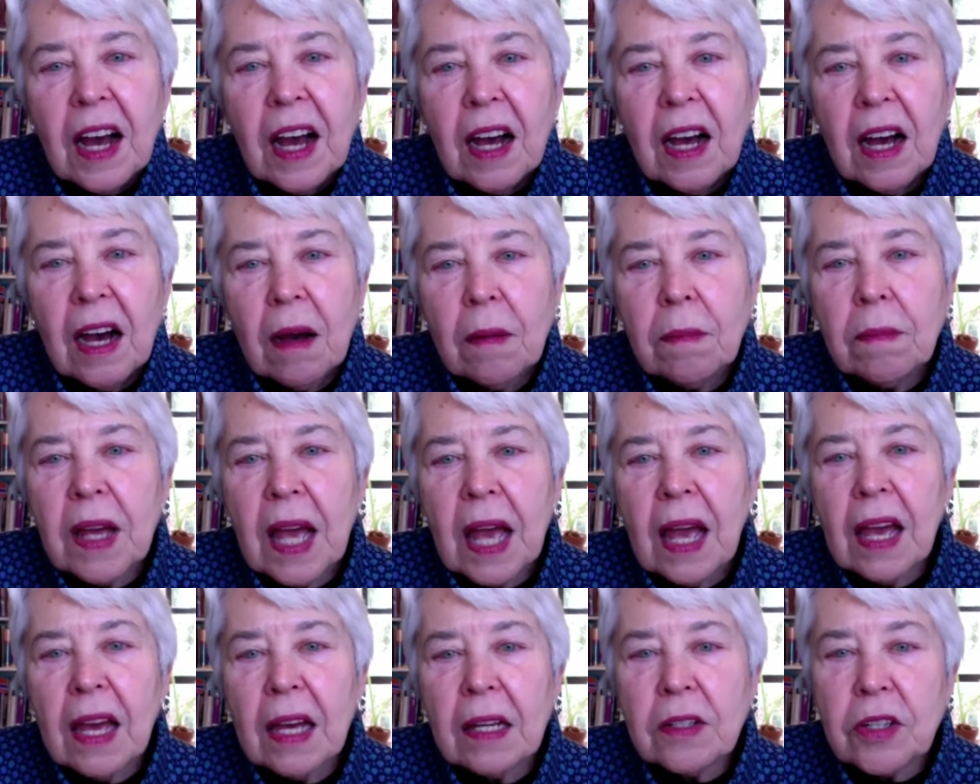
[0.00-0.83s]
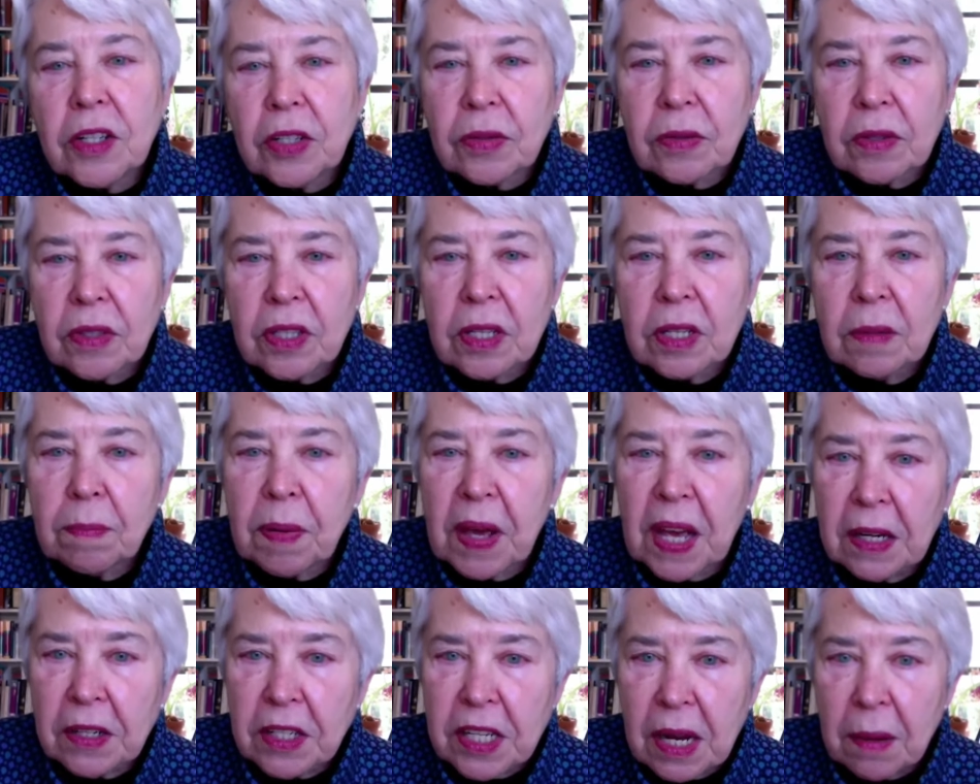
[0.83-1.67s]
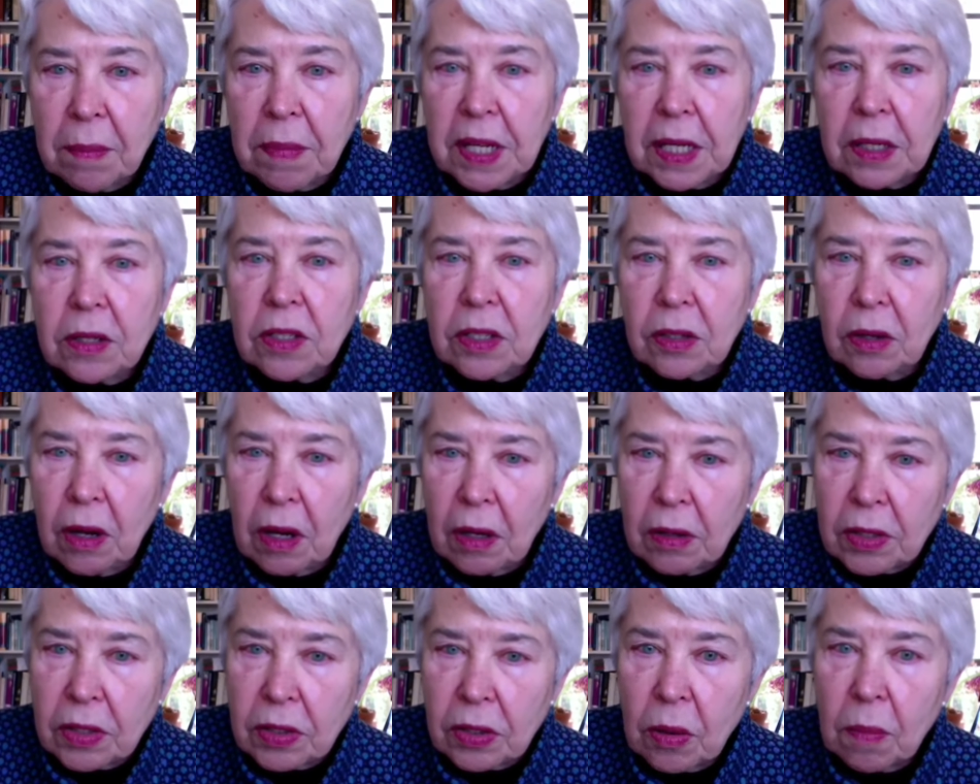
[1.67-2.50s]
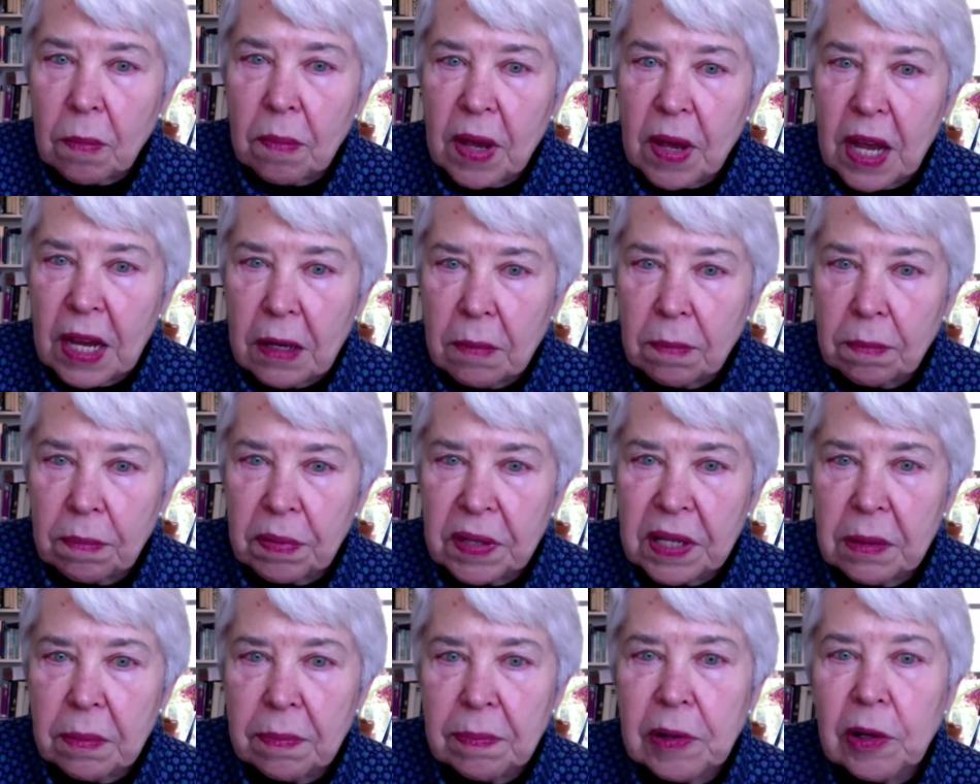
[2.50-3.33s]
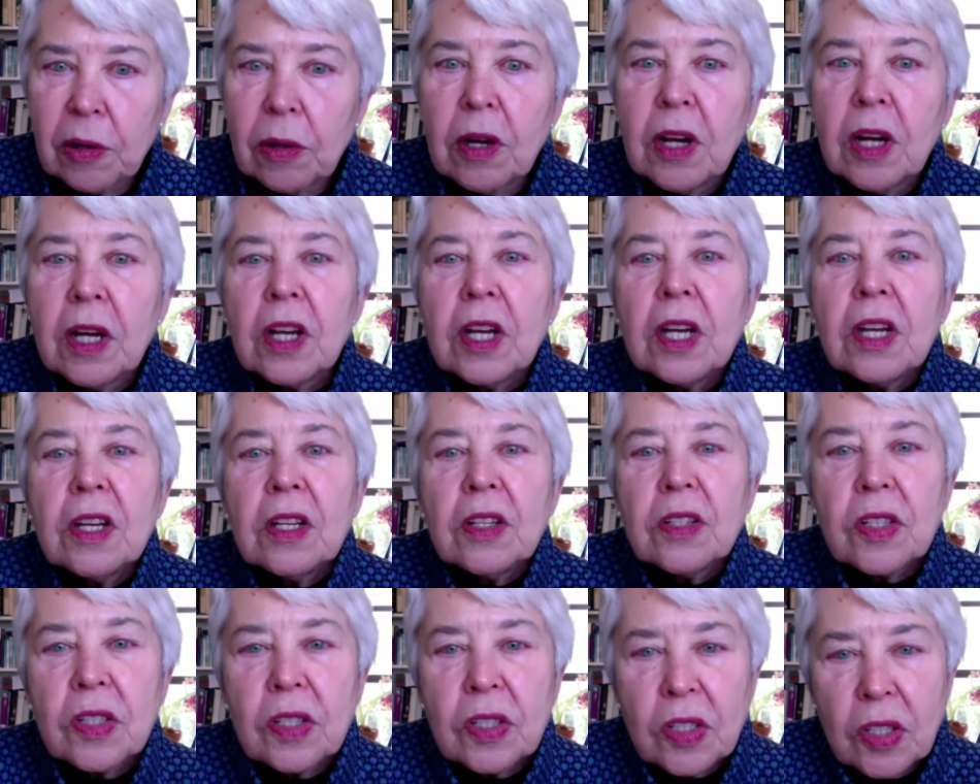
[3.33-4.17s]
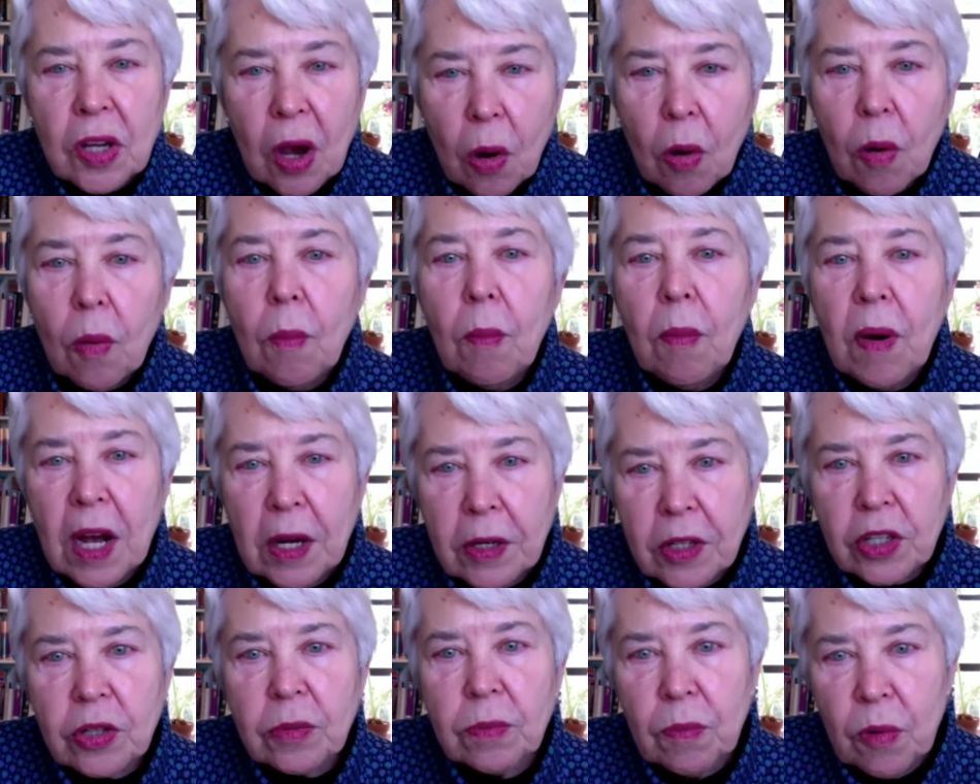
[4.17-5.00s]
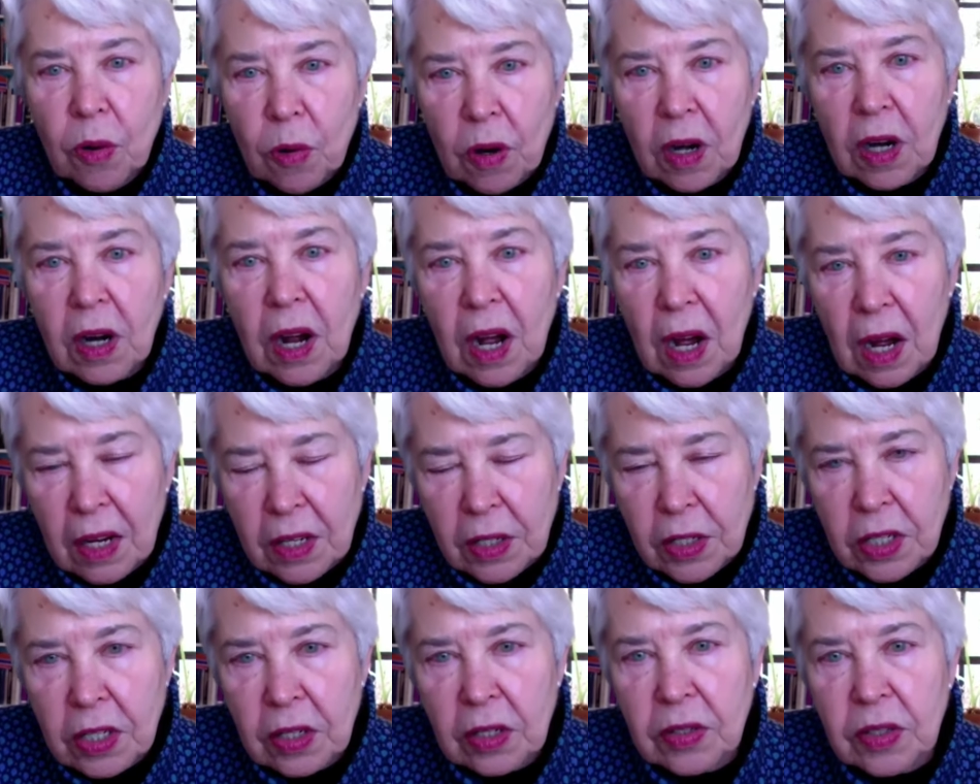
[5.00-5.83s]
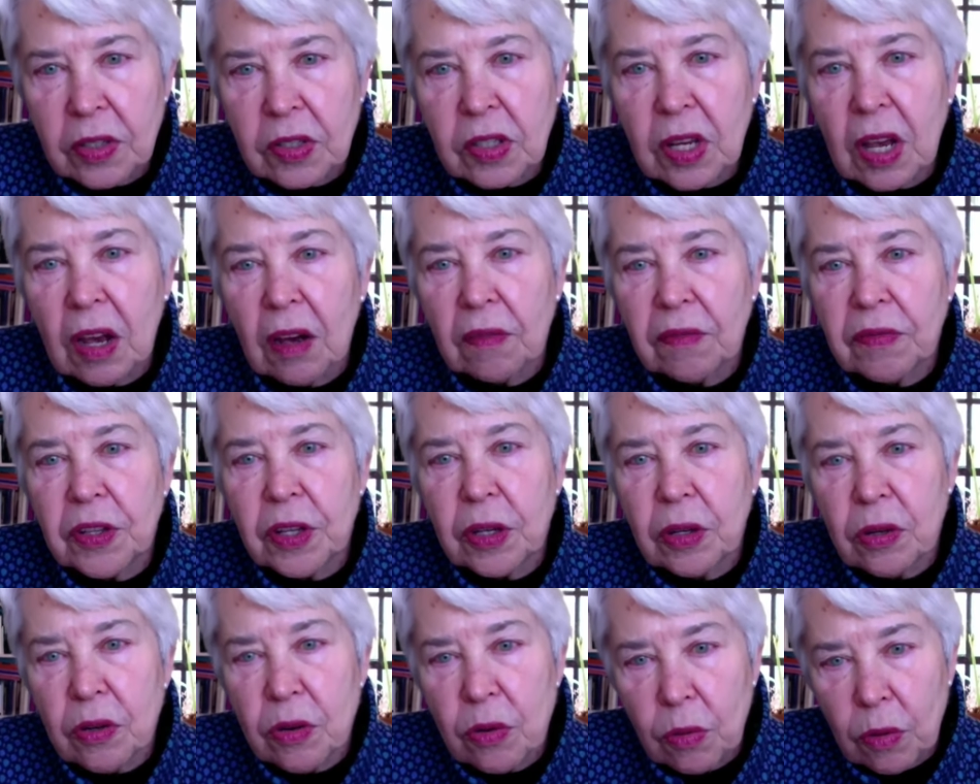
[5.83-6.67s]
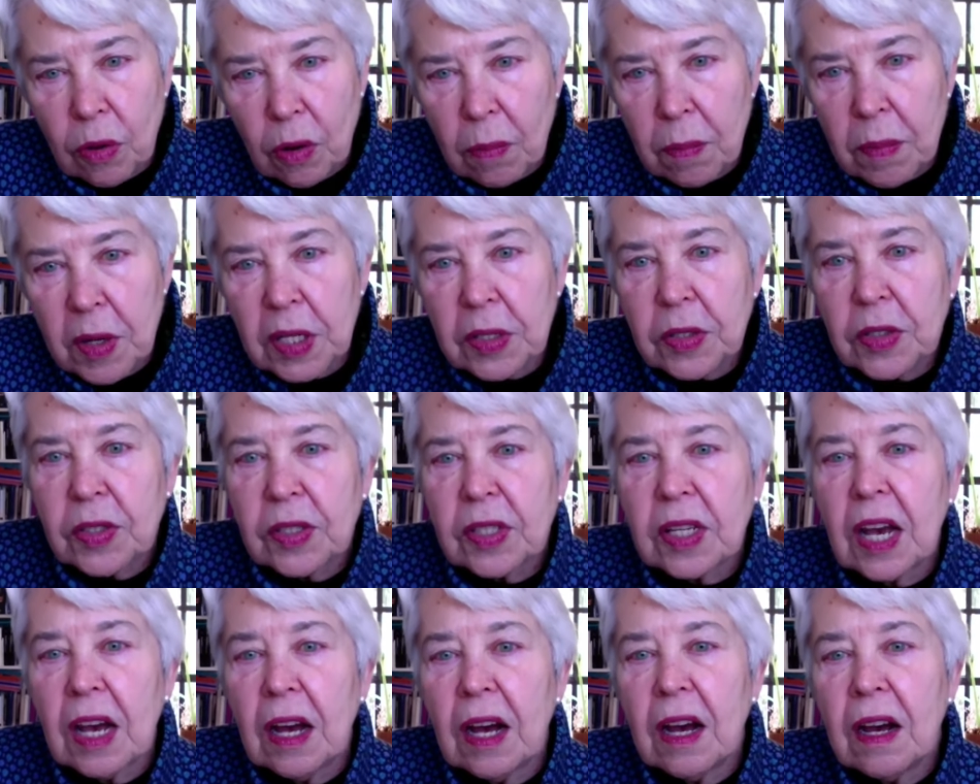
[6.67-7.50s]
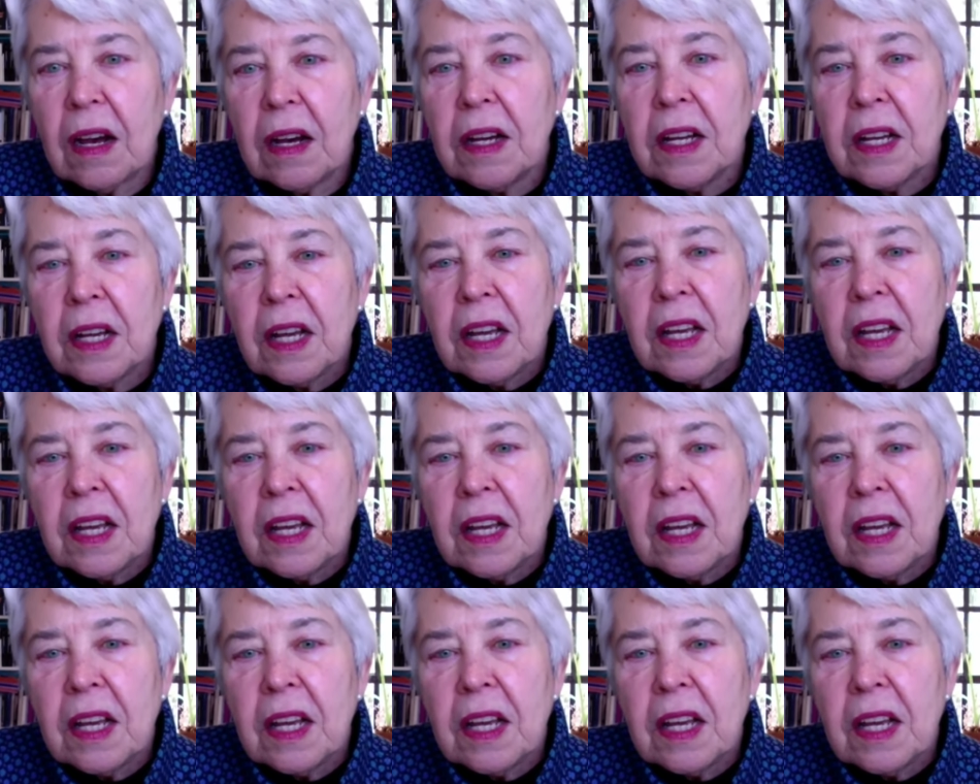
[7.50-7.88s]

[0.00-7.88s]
um, and the pandemic has also made people so much more conscious of the enormous uh,